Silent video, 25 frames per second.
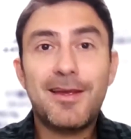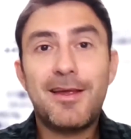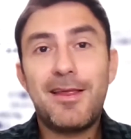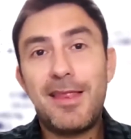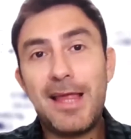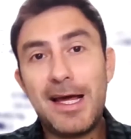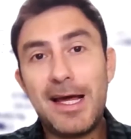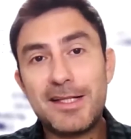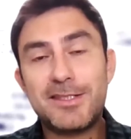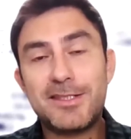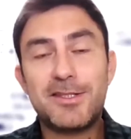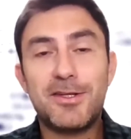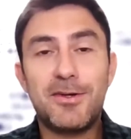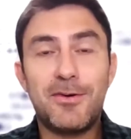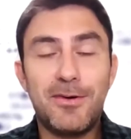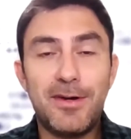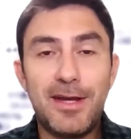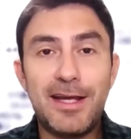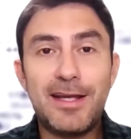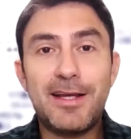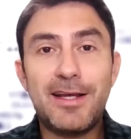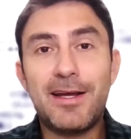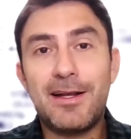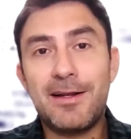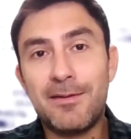That's so
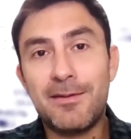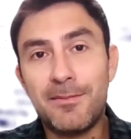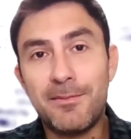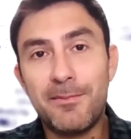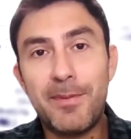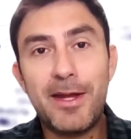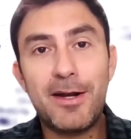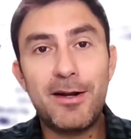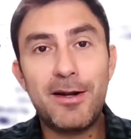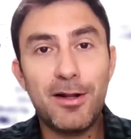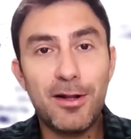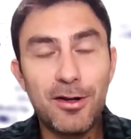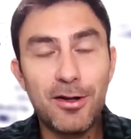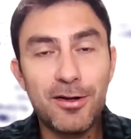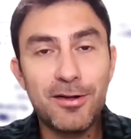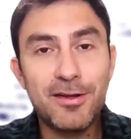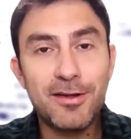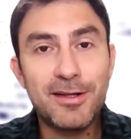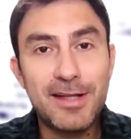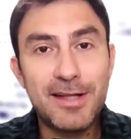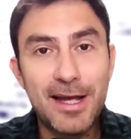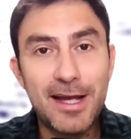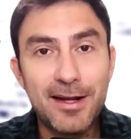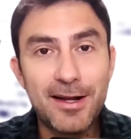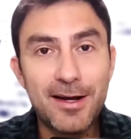it can better learn the
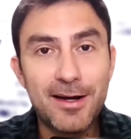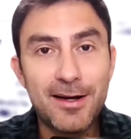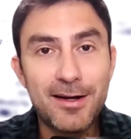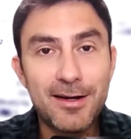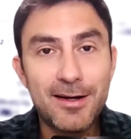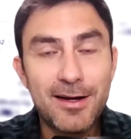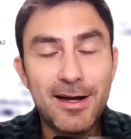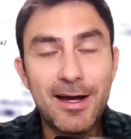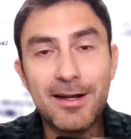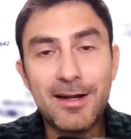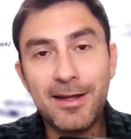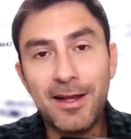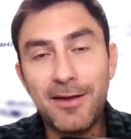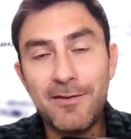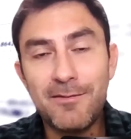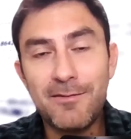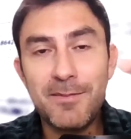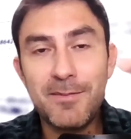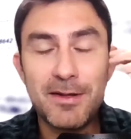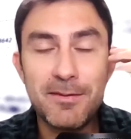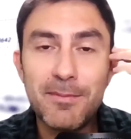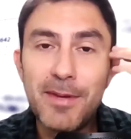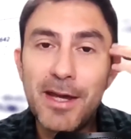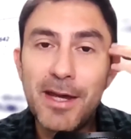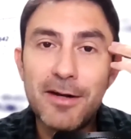data and give
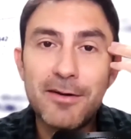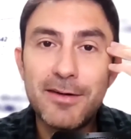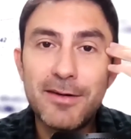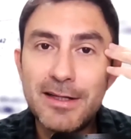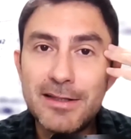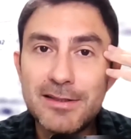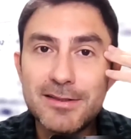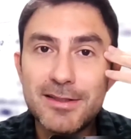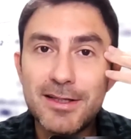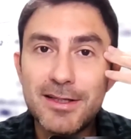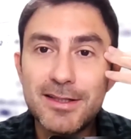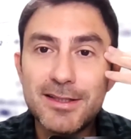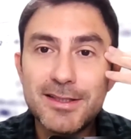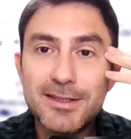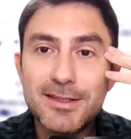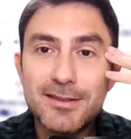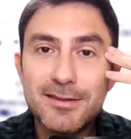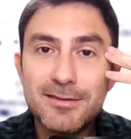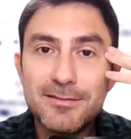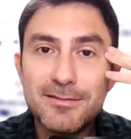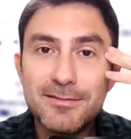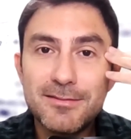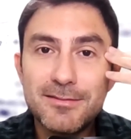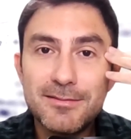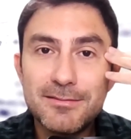me better insights.
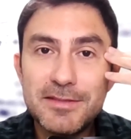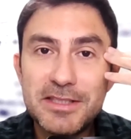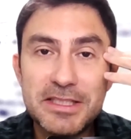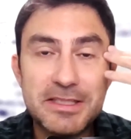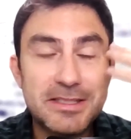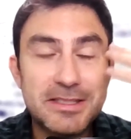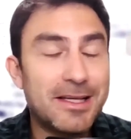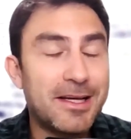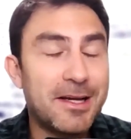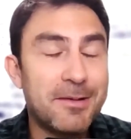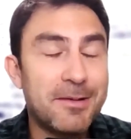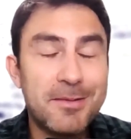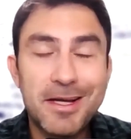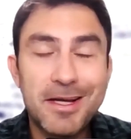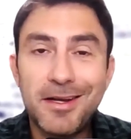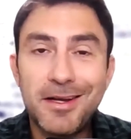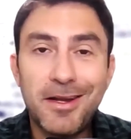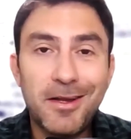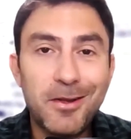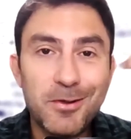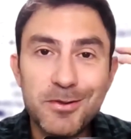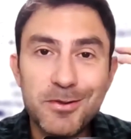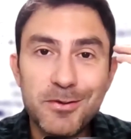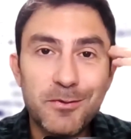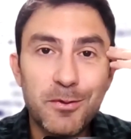She's like, I'm not going
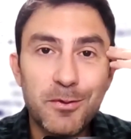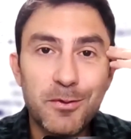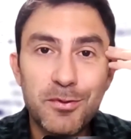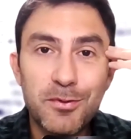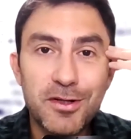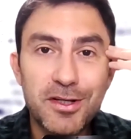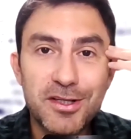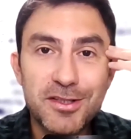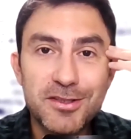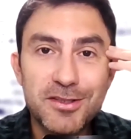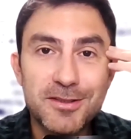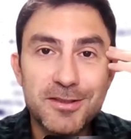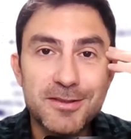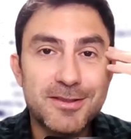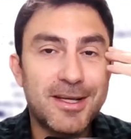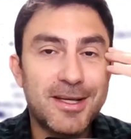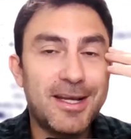to use it for predictions.